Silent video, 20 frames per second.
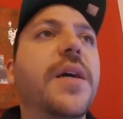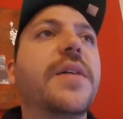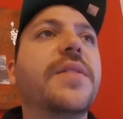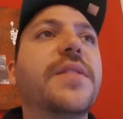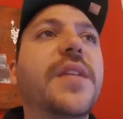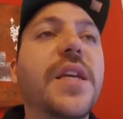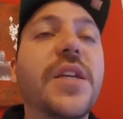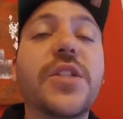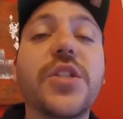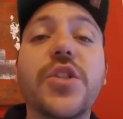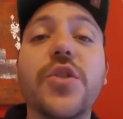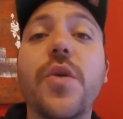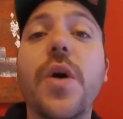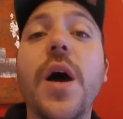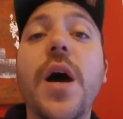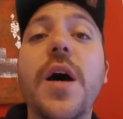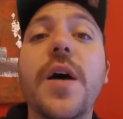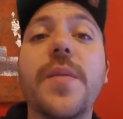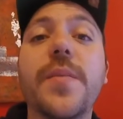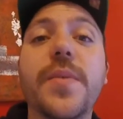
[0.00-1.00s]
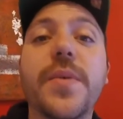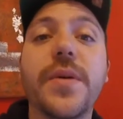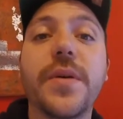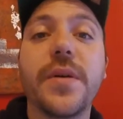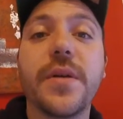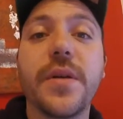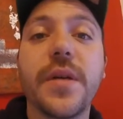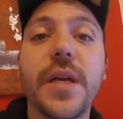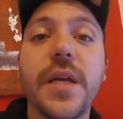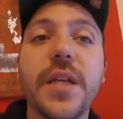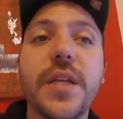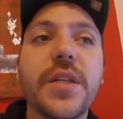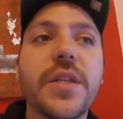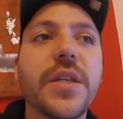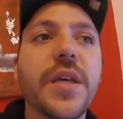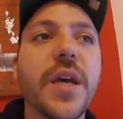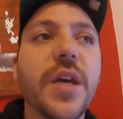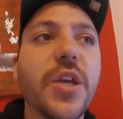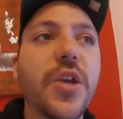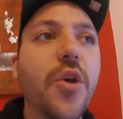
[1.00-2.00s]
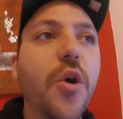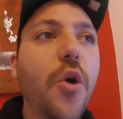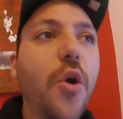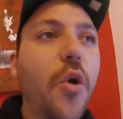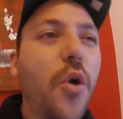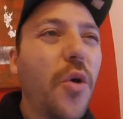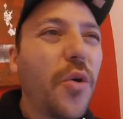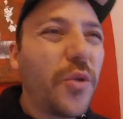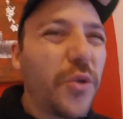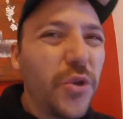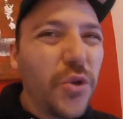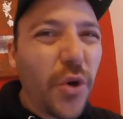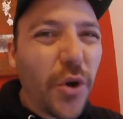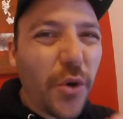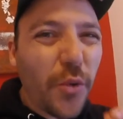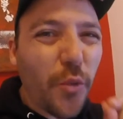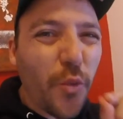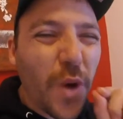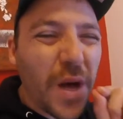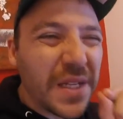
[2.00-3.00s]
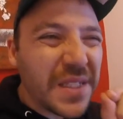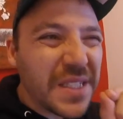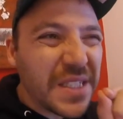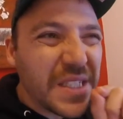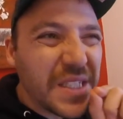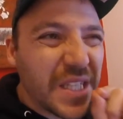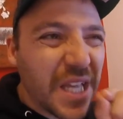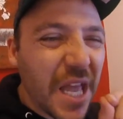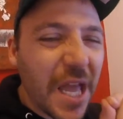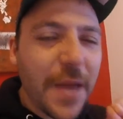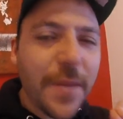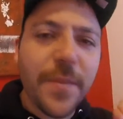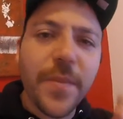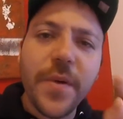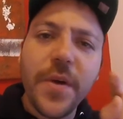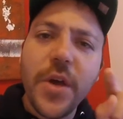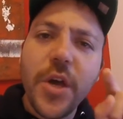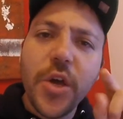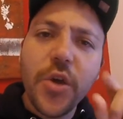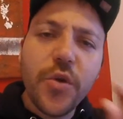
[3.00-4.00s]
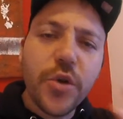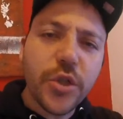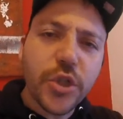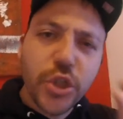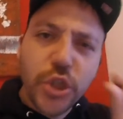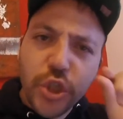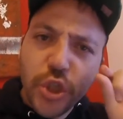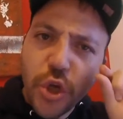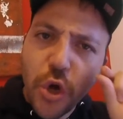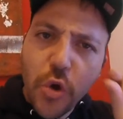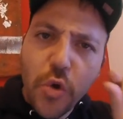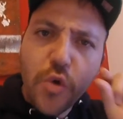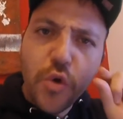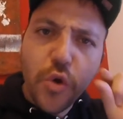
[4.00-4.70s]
takes you up, and you are one step, you're so